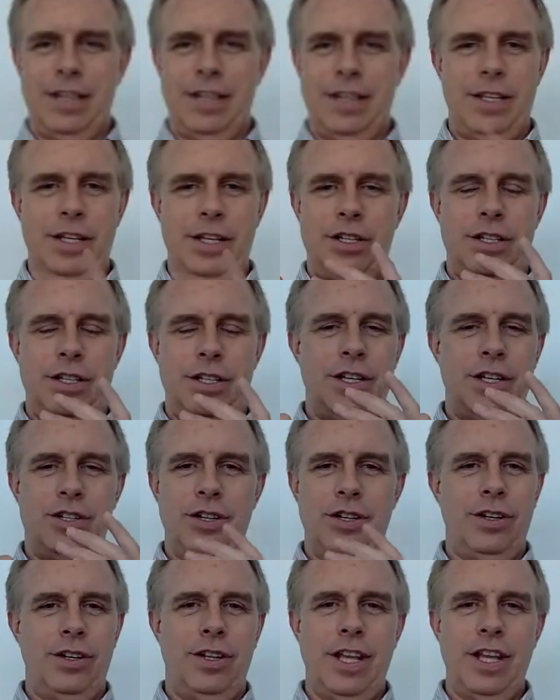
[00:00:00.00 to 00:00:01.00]
Yeah, and
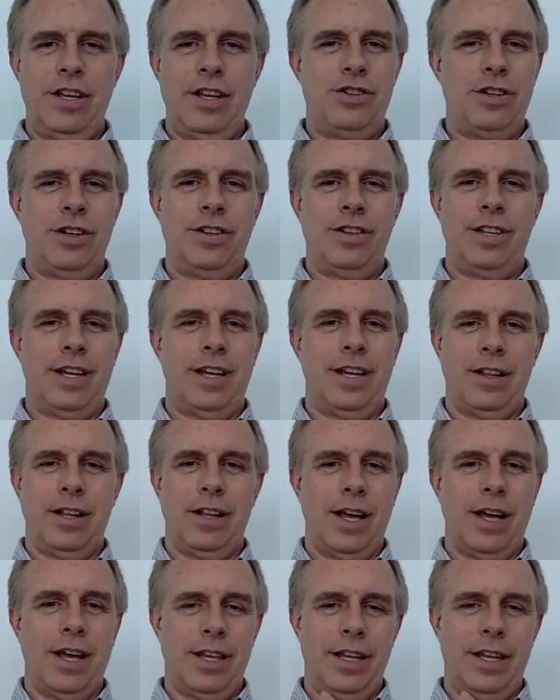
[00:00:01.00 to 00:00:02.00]
they should think a
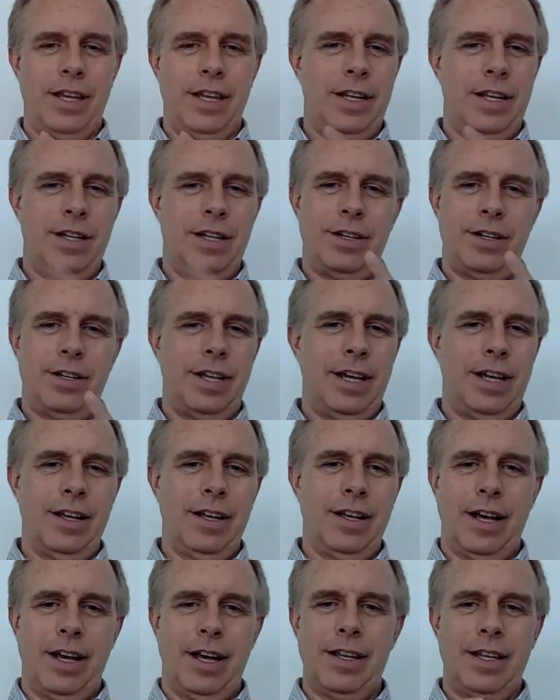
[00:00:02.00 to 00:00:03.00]
lot. They should think a
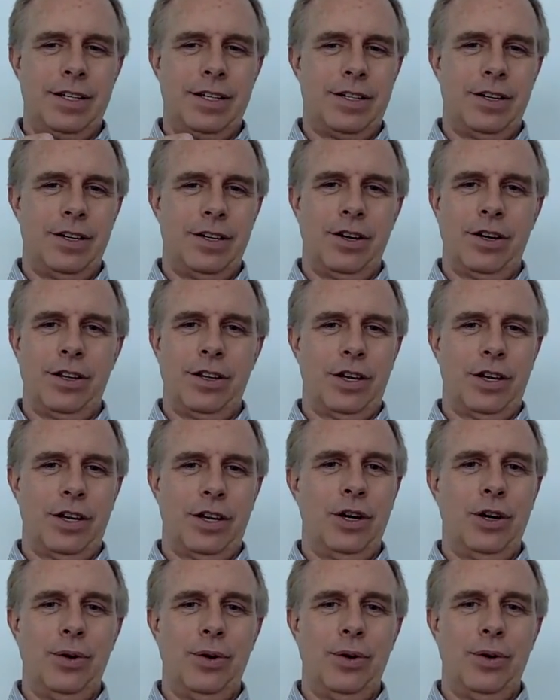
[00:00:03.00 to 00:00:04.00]
lot. They should look at the
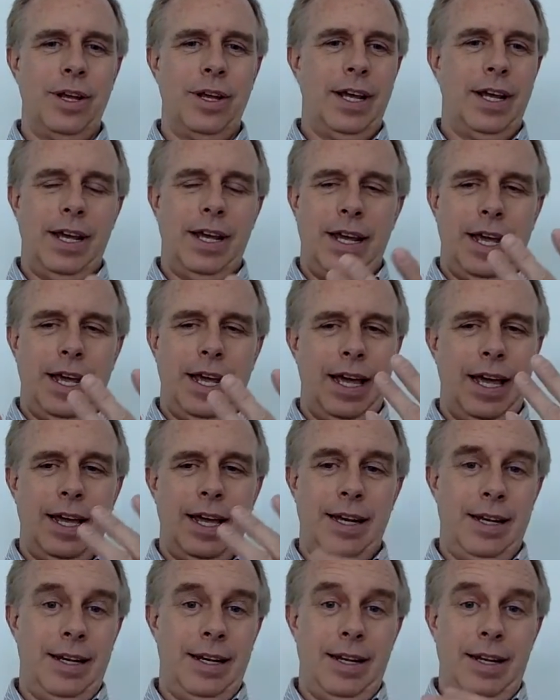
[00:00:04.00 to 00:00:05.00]
code,
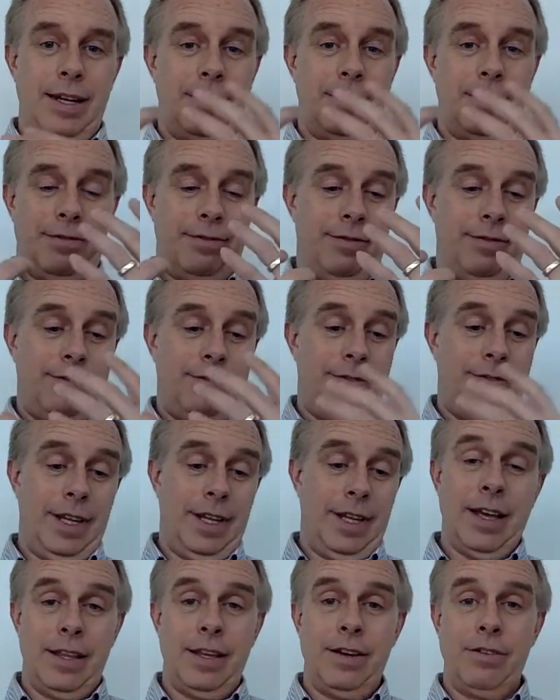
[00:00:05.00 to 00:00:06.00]
and
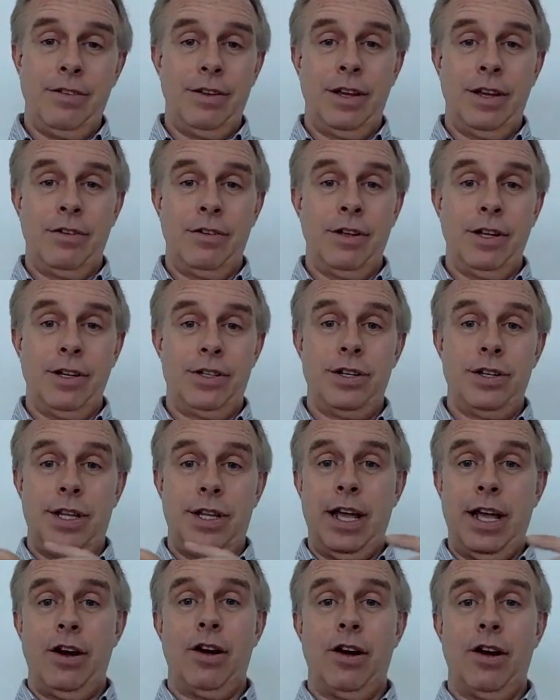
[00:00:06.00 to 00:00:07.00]
yeah, they really should.
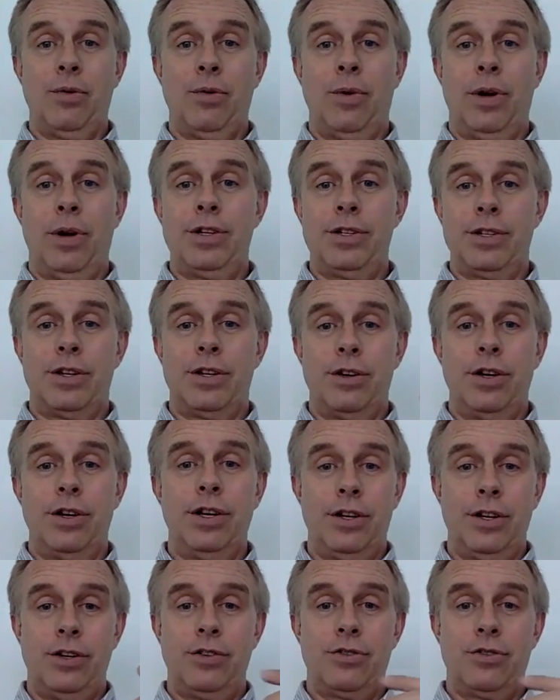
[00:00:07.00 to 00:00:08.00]
They are the ones that are
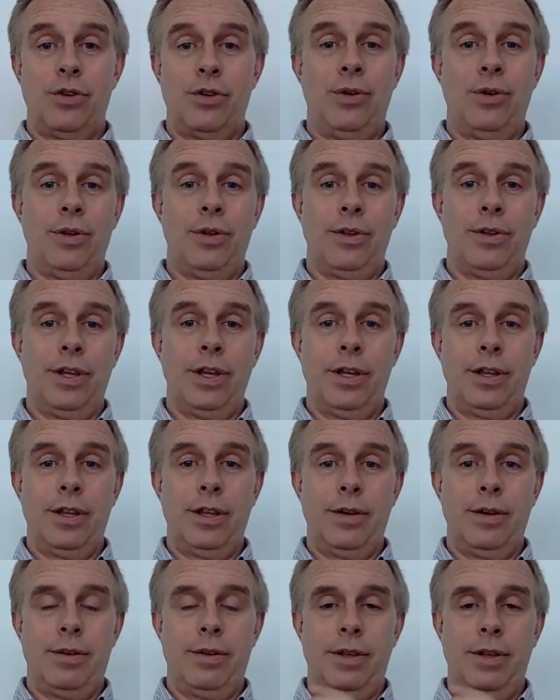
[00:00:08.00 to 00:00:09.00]
in control.
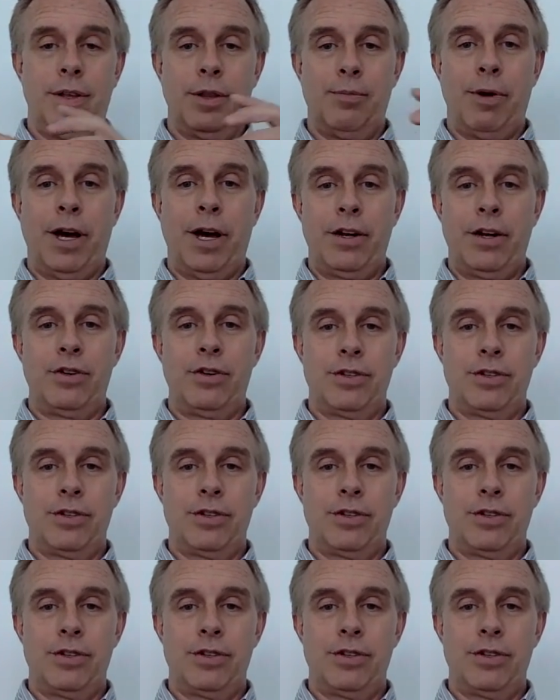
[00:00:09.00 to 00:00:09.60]
The miners.